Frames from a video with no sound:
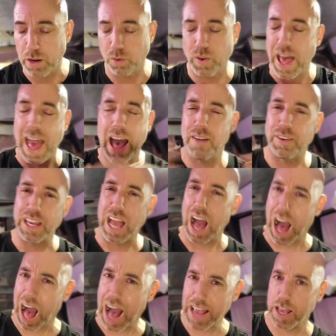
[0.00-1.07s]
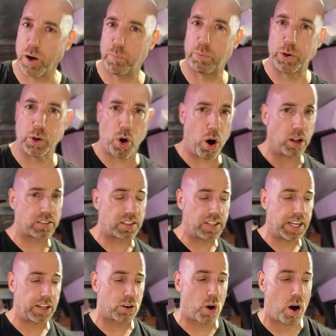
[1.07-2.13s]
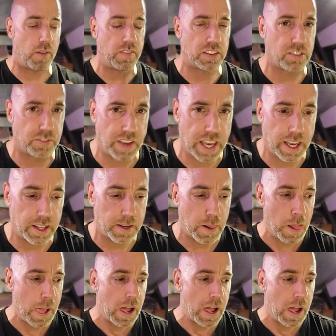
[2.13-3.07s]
have a high output alternator on this van.